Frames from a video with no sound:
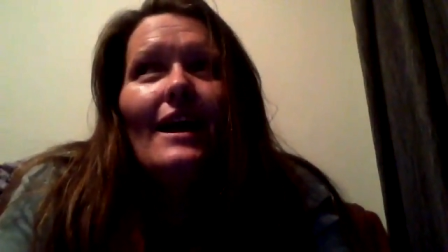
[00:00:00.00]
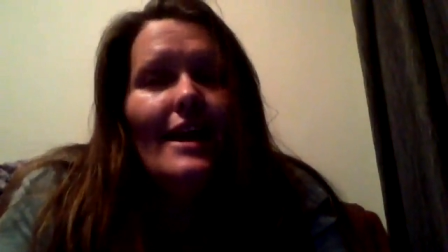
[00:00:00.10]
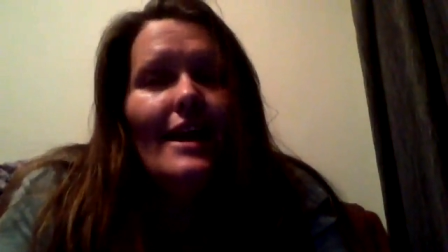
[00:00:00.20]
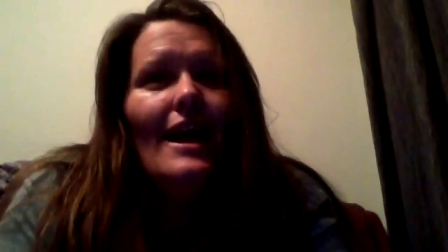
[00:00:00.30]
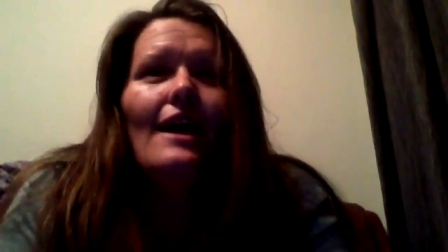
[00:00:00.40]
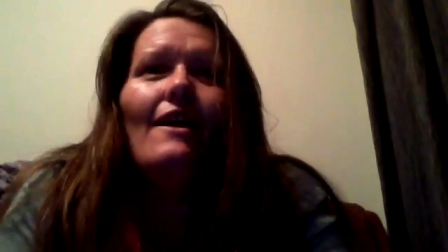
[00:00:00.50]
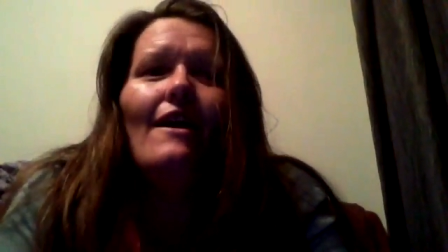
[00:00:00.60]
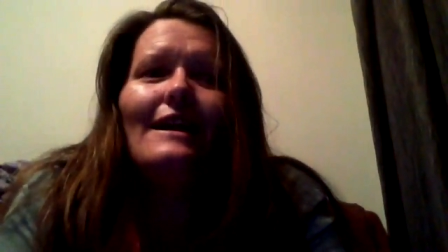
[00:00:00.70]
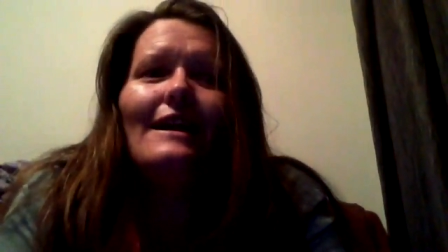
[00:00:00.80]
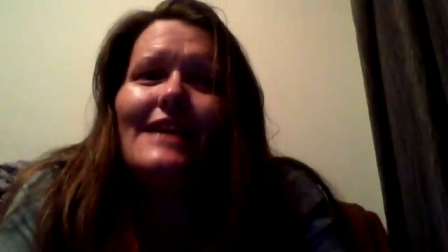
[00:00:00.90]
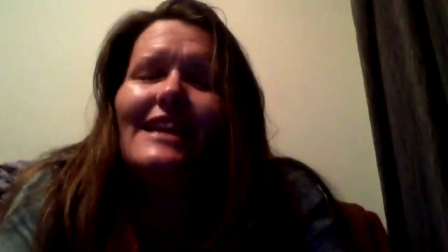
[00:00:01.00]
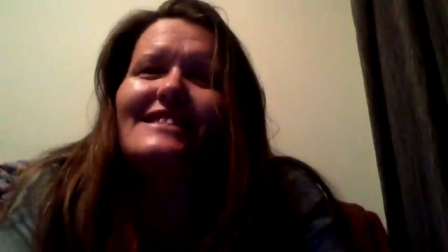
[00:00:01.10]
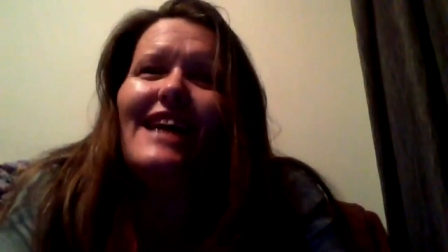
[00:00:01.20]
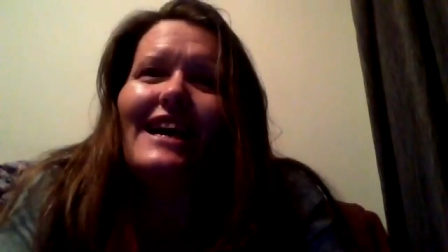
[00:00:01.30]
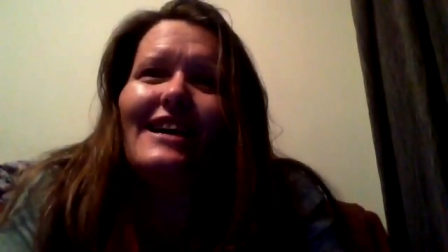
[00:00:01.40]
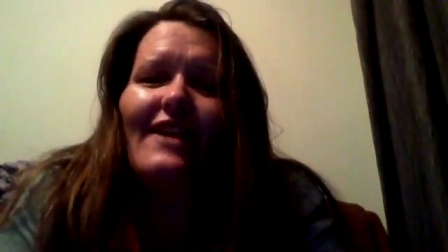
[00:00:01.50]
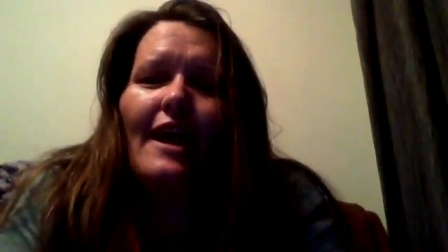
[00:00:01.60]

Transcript: yeah, I started taking the